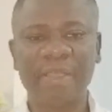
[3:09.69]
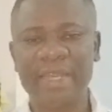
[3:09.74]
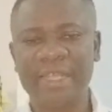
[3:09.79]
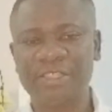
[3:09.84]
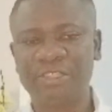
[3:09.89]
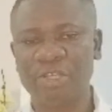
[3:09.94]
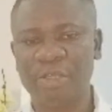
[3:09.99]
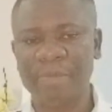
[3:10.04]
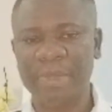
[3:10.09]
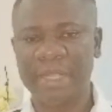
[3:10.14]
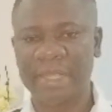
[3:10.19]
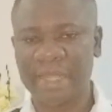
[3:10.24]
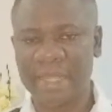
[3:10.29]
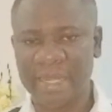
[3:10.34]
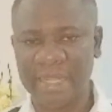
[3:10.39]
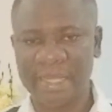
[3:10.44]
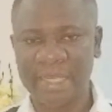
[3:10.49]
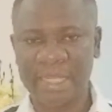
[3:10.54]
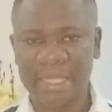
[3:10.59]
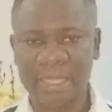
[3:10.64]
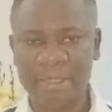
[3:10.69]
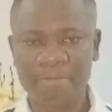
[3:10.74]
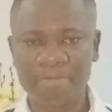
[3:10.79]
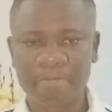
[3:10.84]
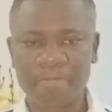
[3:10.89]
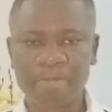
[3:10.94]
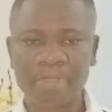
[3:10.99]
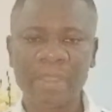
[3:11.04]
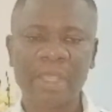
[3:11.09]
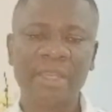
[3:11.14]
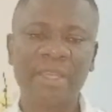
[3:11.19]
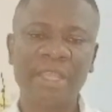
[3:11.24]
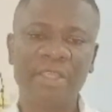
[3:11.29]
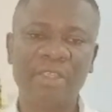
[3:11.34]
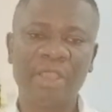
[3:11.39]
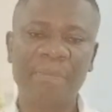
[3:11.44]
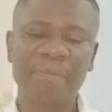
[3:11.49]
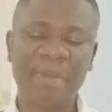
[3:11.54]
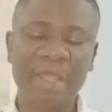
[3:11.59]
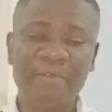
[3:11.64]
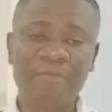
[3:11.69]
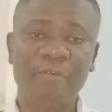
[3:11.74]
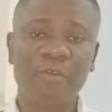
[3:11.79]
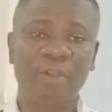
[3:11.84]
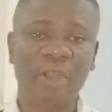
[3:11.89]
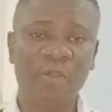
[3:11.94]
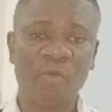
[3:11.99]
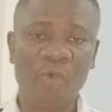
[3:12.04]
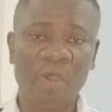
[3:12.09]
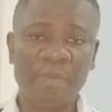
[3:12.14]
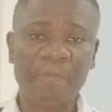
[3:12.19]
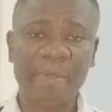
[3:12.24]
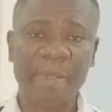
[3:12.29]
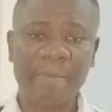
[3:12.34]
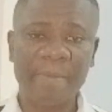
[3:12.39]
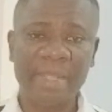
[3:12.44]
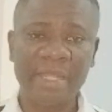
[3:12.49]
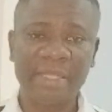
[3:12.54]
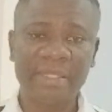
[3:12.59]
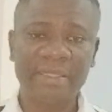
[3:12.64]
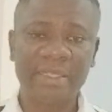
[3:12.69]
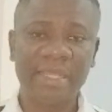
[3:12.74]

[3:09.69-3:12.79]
a job in Canada, then you apply for a work permit,